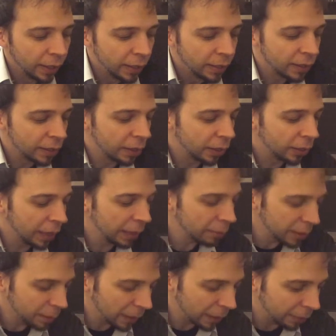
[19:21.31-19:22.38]
So that
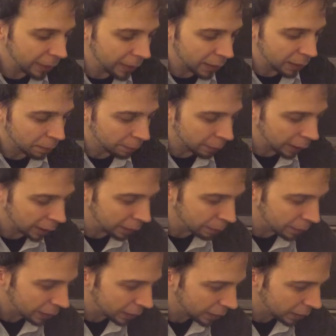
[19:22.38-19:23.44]
was my recent
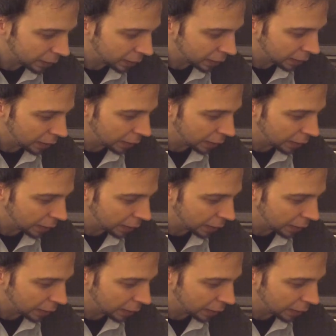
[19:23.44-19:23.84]
pickups.